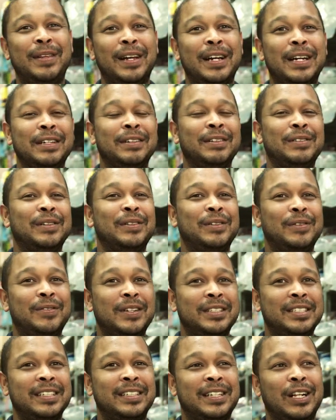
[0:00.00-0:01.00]
Town,
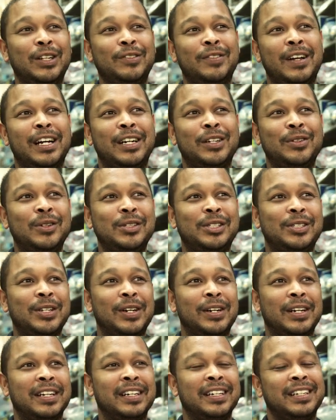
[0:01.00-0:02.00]
visit Goldwagen
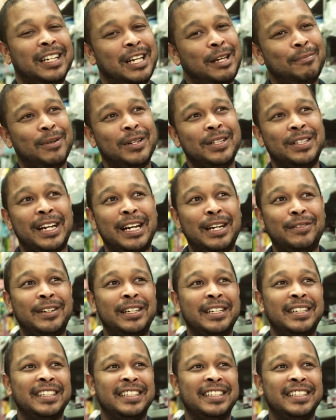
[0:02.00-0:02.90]
Woodstock. Keep on driving.